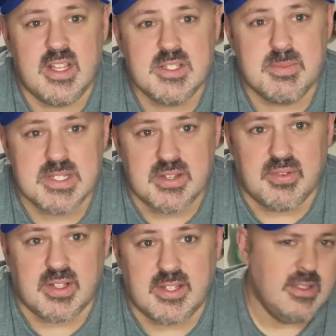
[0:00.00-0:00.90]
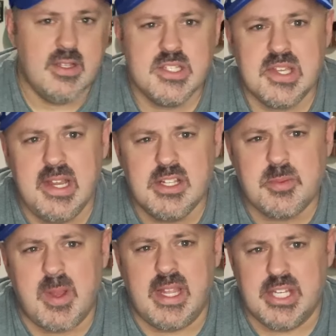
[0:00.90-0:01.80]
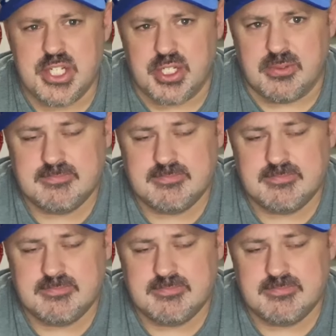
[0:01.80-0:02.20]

specifically. So here's my issue.